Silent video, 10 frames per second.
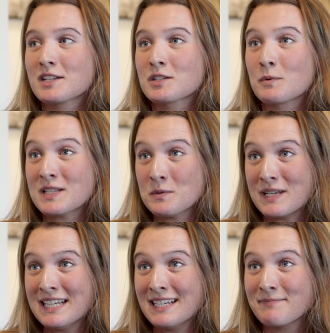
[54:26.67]
twice a
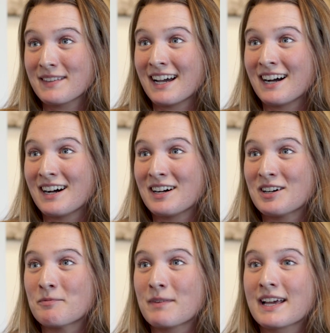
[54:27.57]
week,
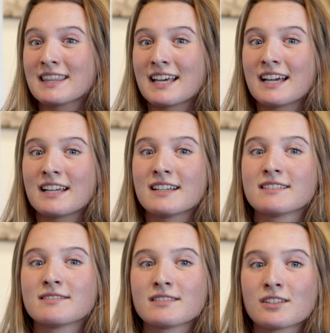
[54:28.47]
and
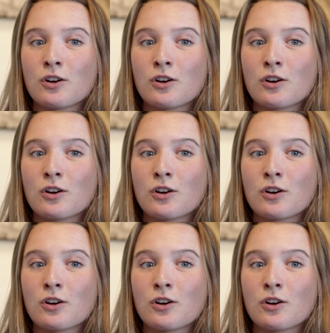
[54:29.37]
then